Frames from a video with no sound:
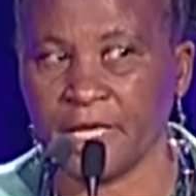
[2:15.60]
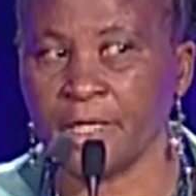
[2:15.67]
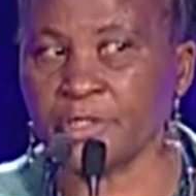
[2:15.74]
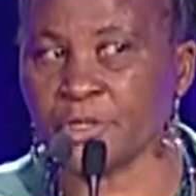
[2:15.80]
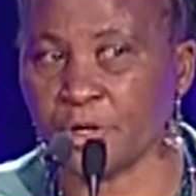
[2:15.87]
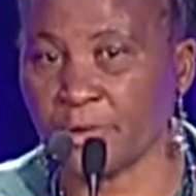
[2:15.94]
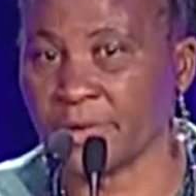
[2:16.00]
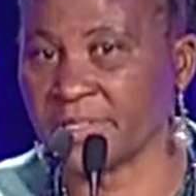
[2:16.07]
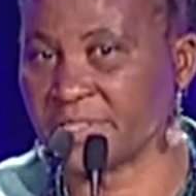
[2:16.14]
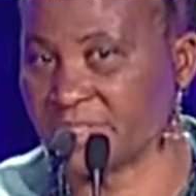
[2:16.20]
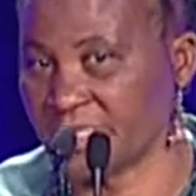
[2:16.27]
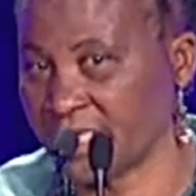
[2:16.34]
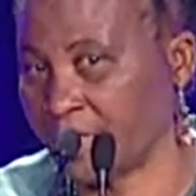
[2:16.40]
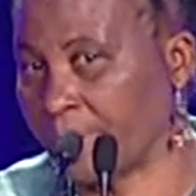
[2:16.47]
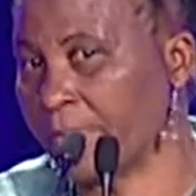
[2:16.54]
Talk is
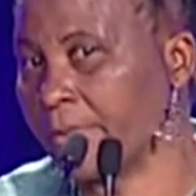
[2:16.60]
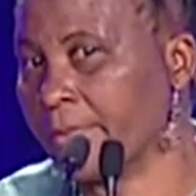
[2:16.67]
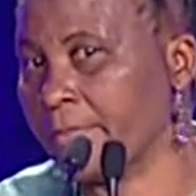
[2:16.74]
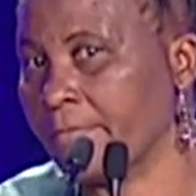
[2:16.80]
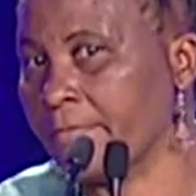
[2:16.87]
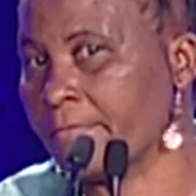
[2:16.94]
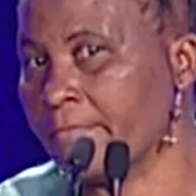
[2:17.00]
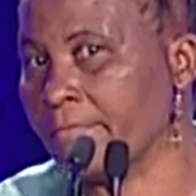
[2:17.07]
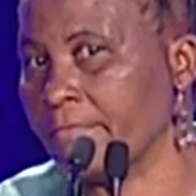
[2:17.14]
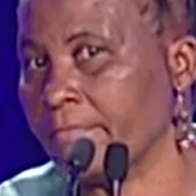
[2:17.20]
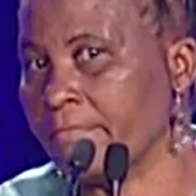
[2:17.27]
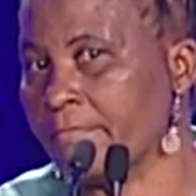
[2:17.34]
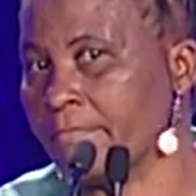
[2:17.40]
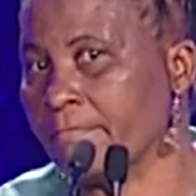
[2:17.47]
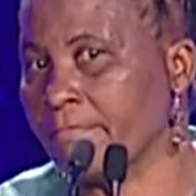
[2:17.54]
cheap.
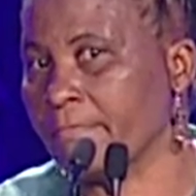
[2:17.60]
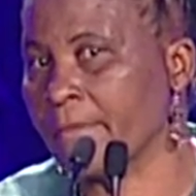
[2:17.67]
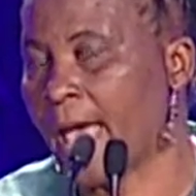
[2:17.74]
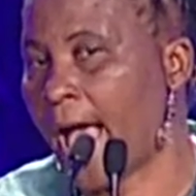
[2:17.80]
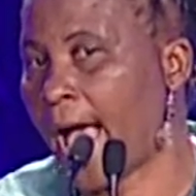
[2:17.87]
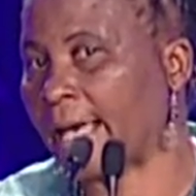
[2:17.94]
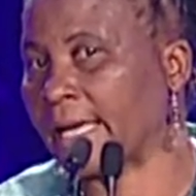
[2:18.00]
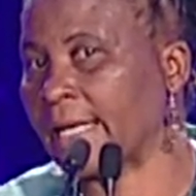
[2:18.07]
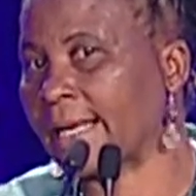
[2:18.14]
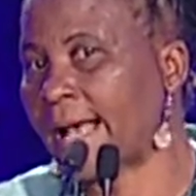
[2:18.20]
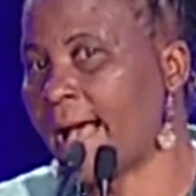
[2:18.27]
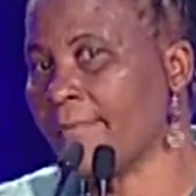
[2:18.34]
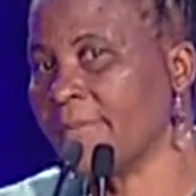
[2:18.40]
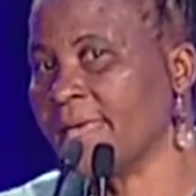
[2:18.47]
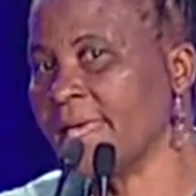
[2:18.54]
I can
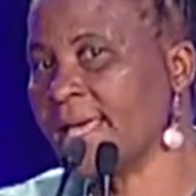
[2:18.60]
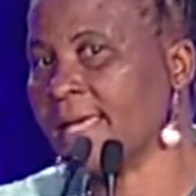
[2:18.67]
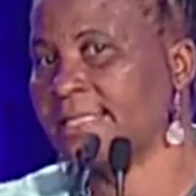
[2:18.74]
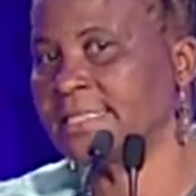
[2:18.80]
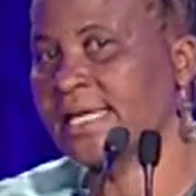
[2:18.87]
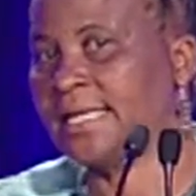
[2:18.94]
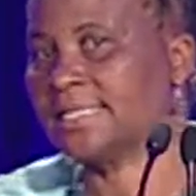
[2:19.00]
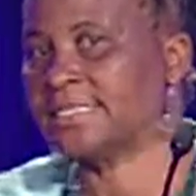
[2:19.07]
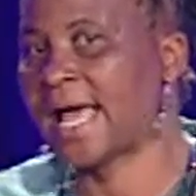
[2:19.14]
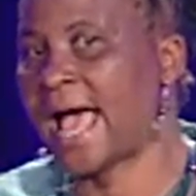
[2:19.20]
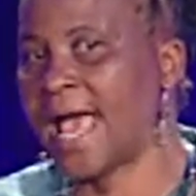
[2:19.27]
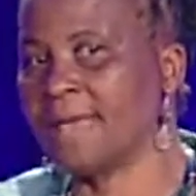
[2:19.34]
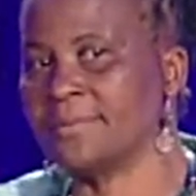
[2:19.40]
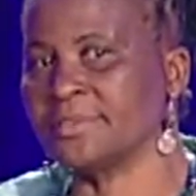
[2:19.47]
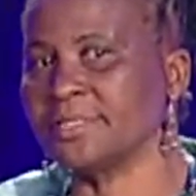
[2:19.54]
come here 10
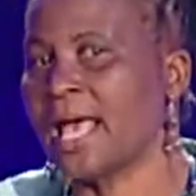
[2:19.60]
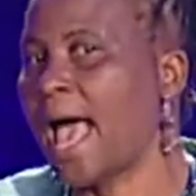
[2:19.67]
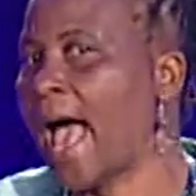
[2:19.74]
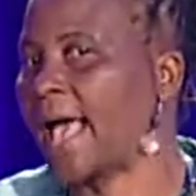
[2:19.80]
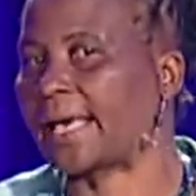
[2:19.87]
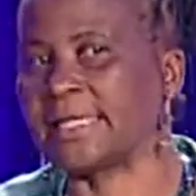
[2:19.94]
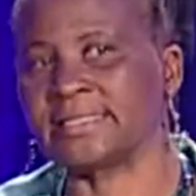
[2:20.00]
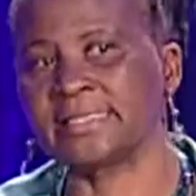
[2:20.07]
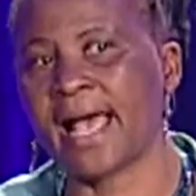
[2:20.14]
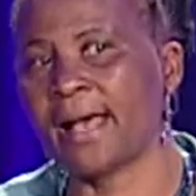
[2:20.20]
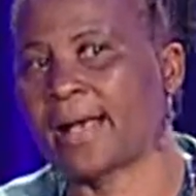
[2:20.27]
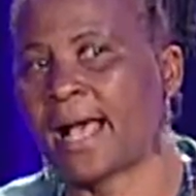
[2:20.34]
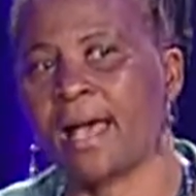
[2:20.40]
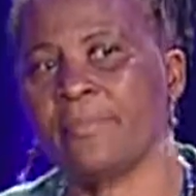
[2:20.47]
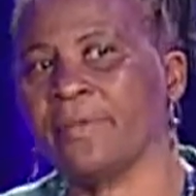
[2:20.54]
times, I can
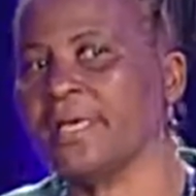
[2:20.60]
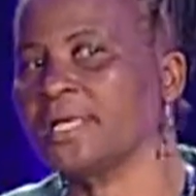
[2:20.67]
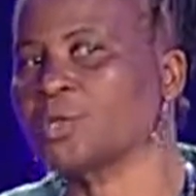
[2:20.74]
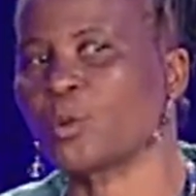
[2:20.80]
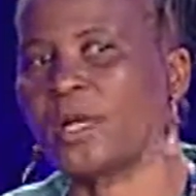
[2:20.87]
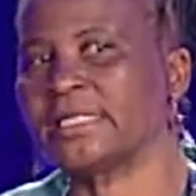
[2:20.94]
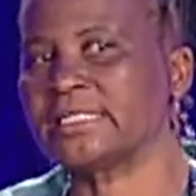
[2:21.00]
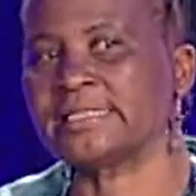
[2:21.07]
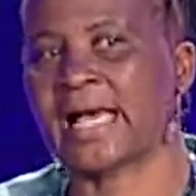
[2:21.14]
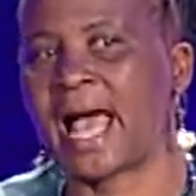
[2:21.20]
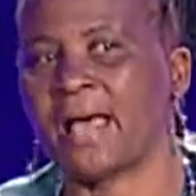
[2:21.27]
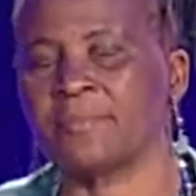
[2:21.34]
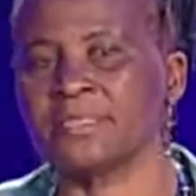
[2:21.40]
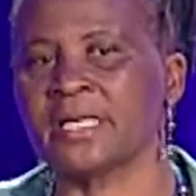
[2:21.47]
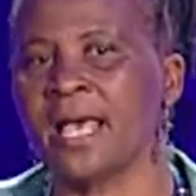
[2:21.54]
come here 20
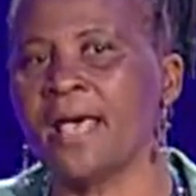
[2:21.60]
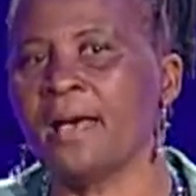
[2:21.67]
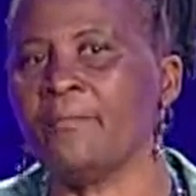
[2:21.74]
times,